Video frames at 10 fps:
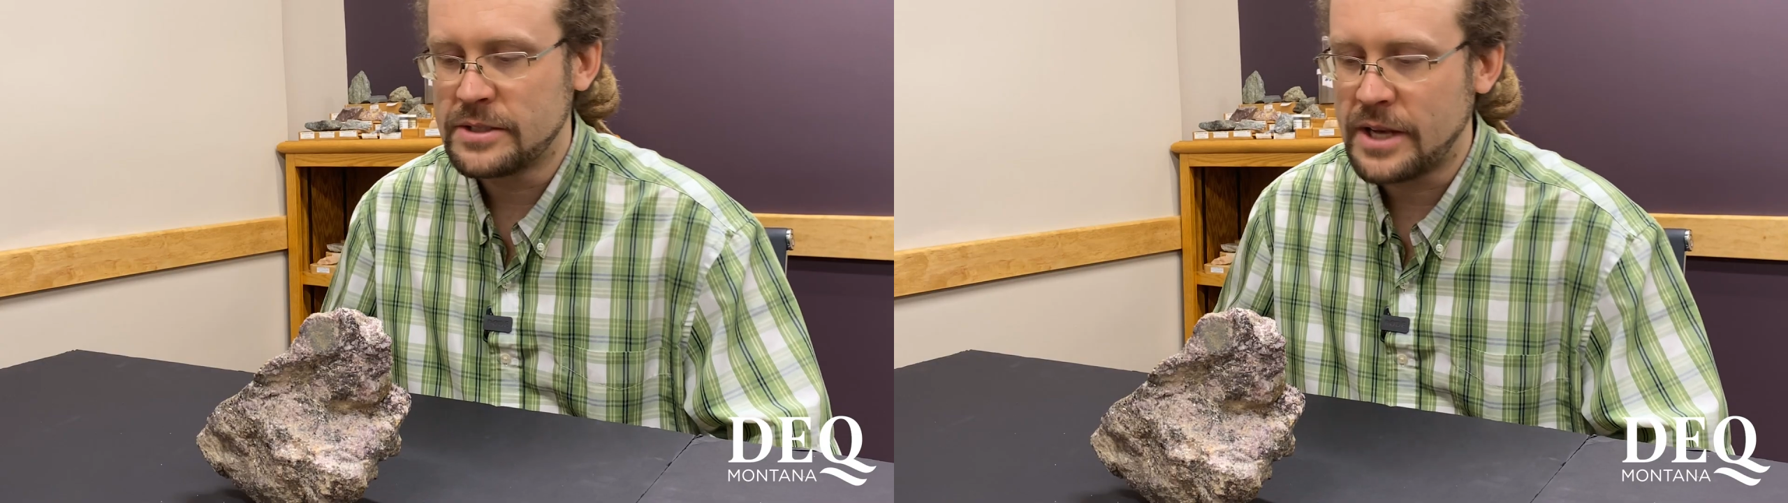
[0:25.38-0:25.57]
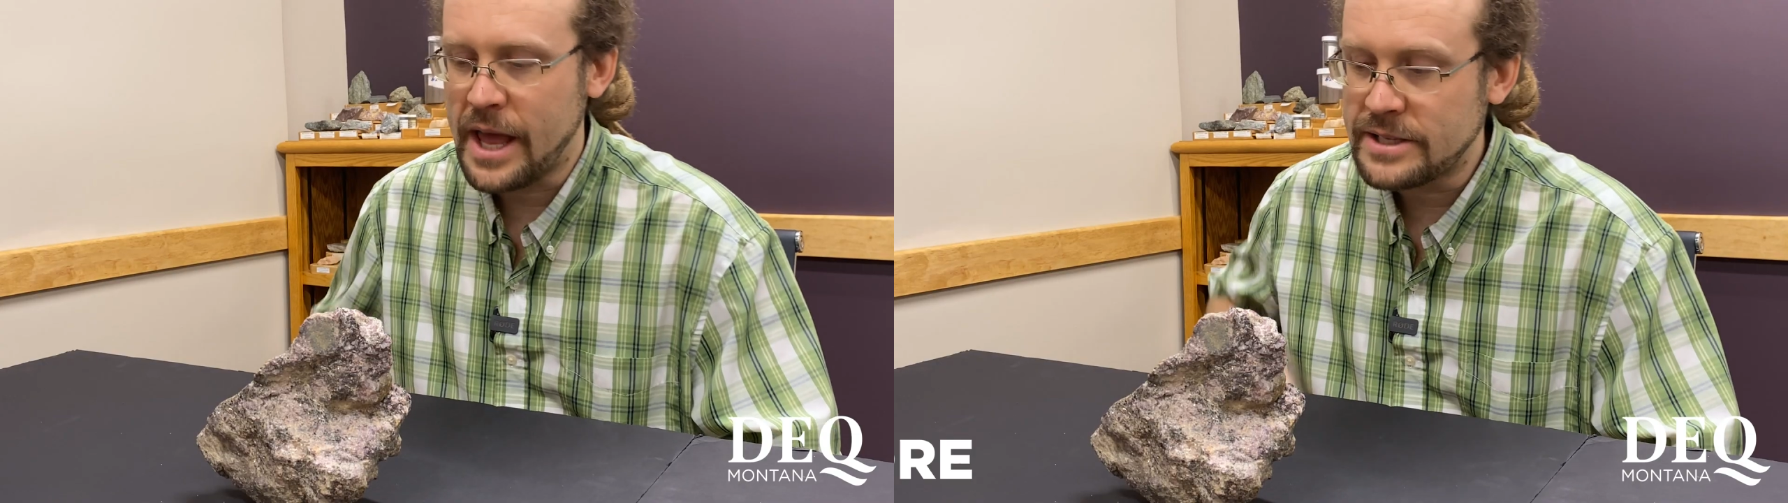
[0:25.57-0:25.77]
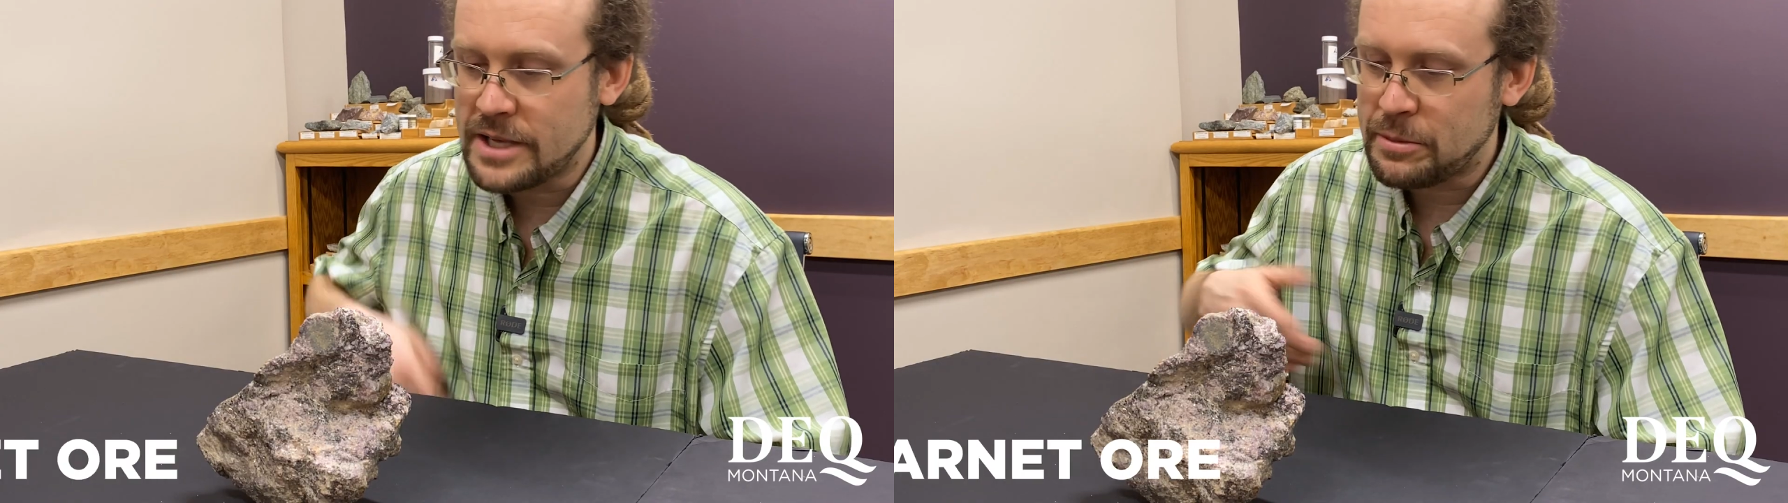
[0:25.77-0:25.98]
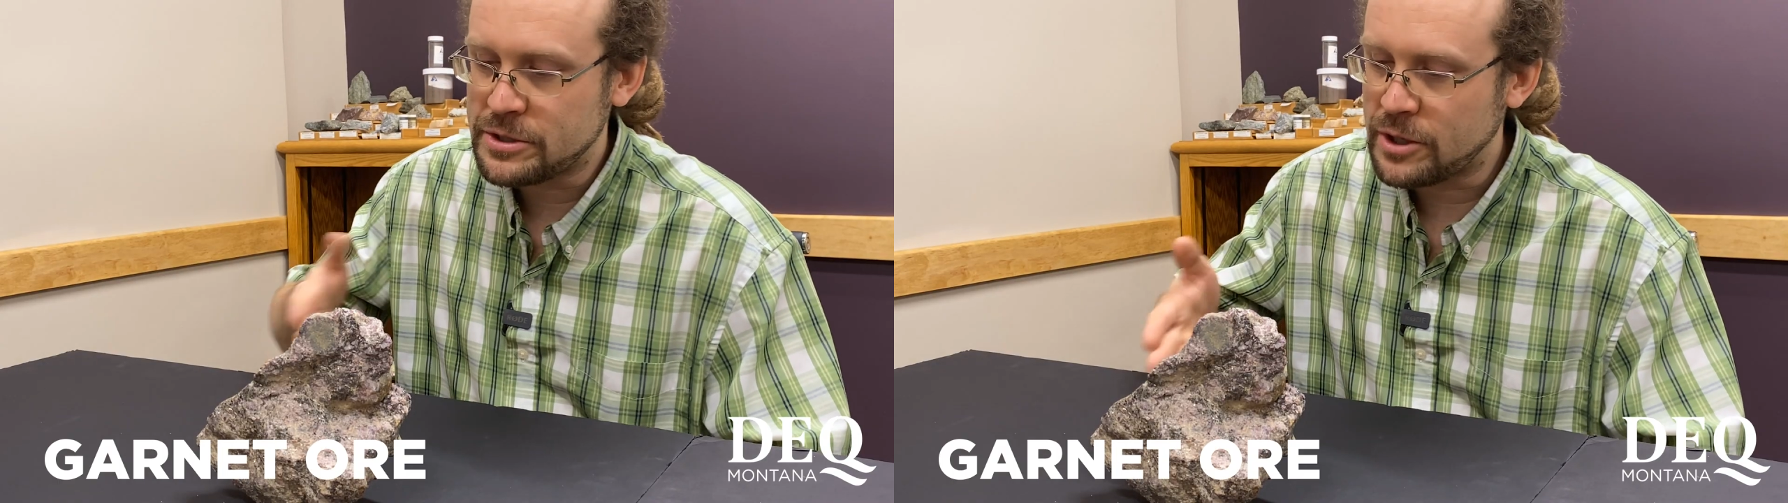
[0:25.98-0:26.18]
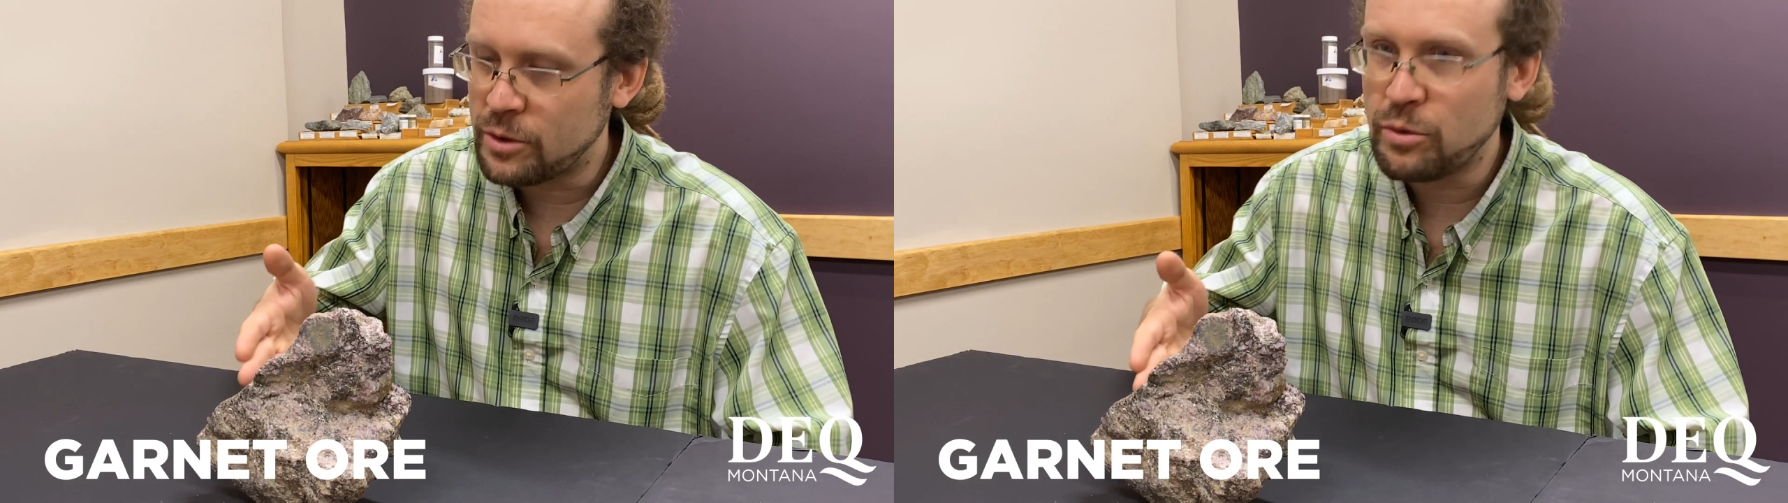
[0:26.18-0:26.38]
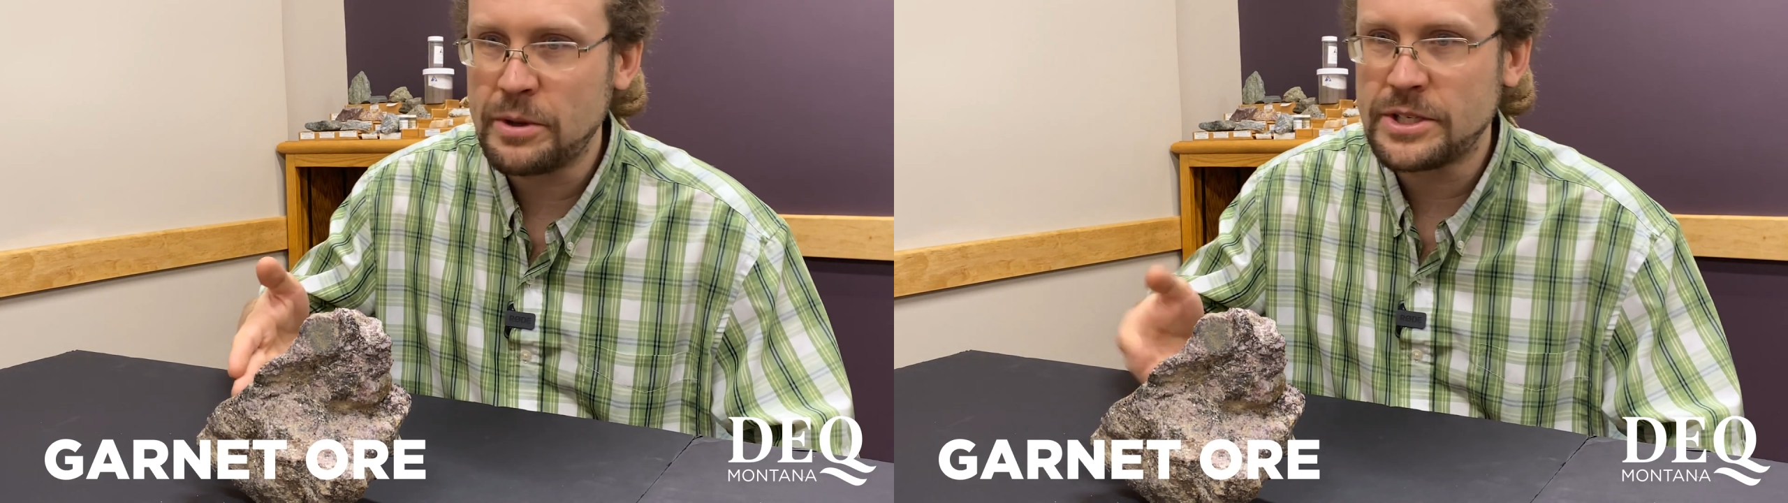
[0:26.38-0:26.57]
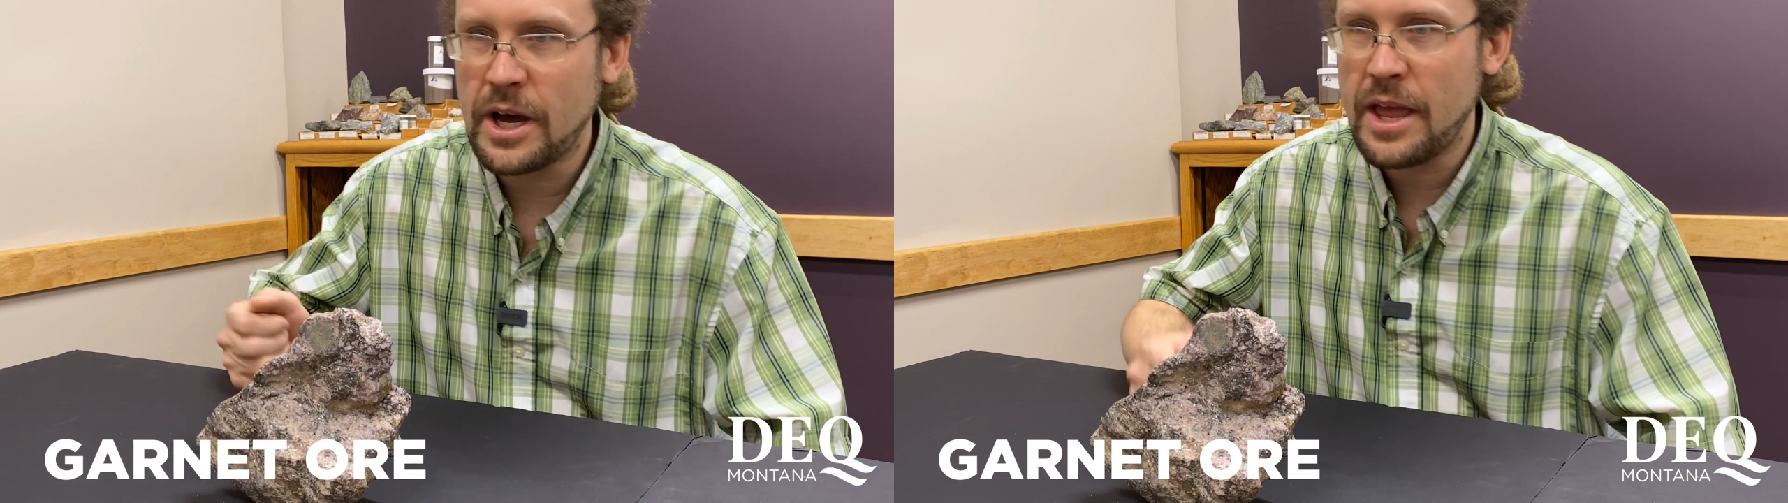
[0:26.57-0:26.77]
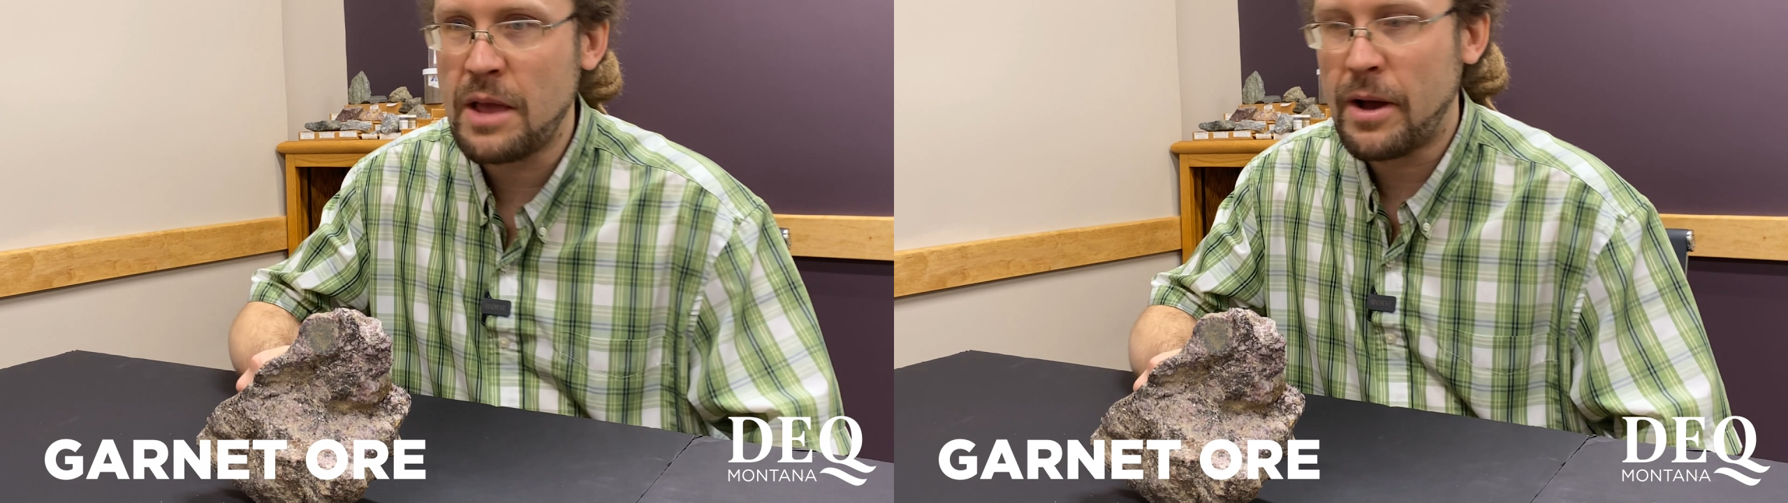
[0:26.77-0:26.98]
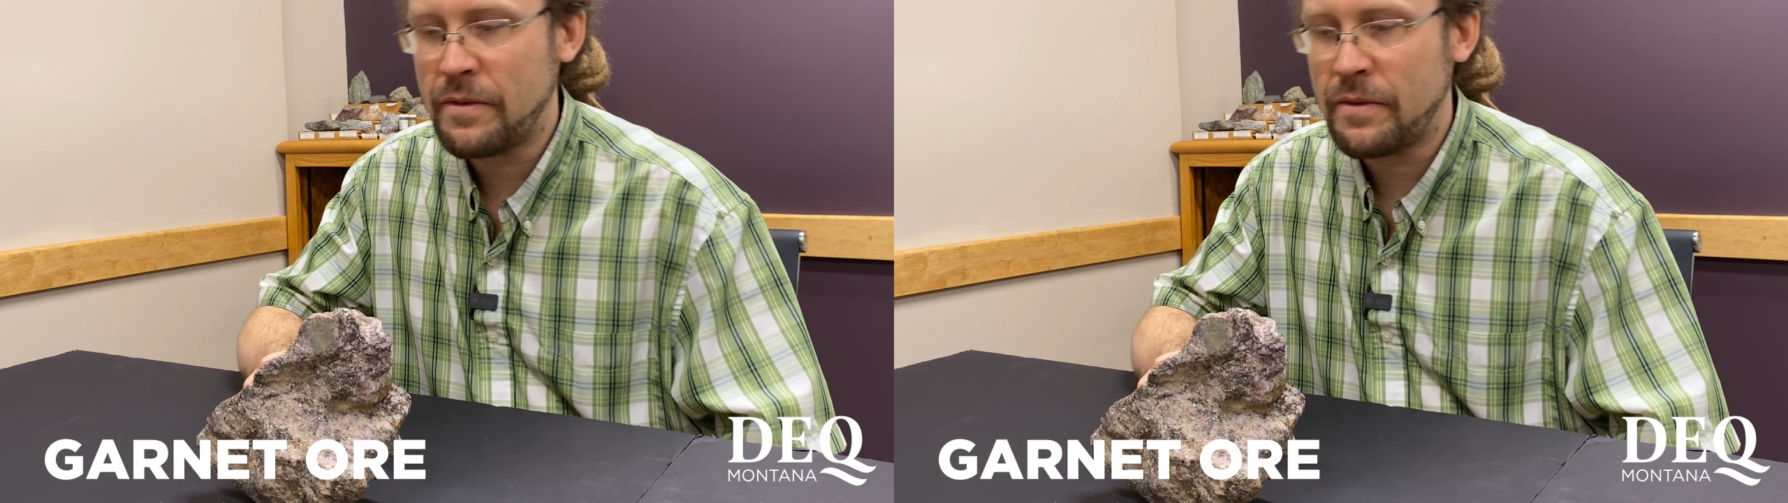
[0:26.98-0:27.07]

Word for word: In today's episode, we'll be talking